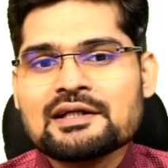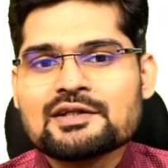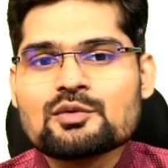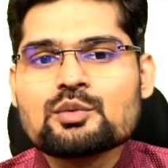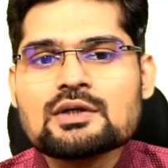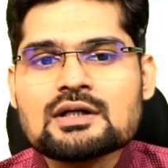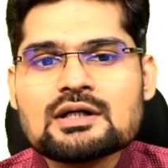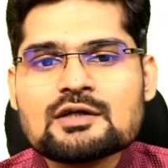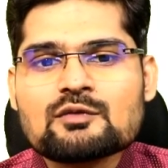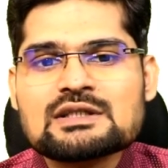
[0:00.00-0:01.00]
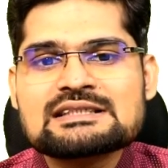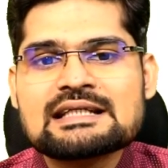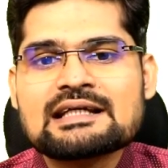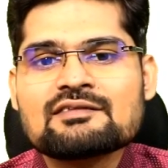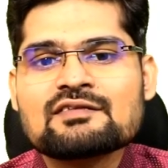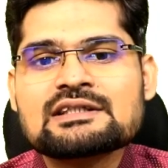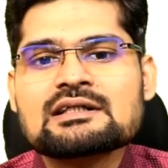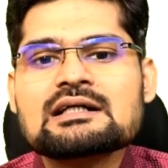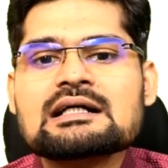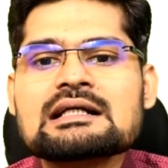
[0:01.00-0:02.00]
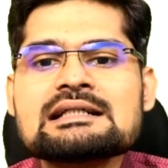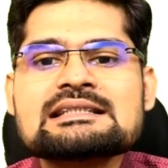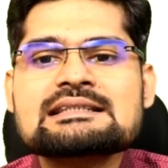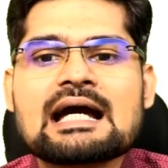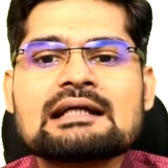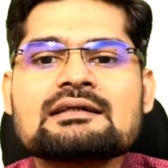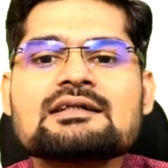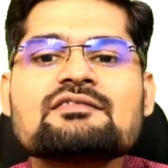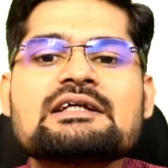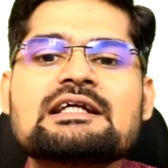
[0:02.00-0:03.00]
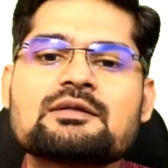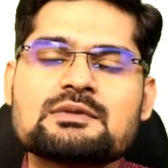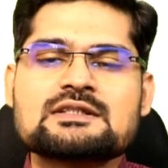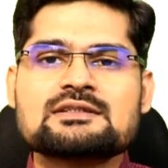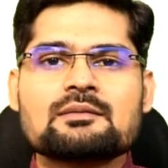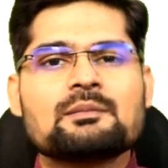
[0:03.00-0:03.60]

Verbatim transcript: The world was taken with current standard variables.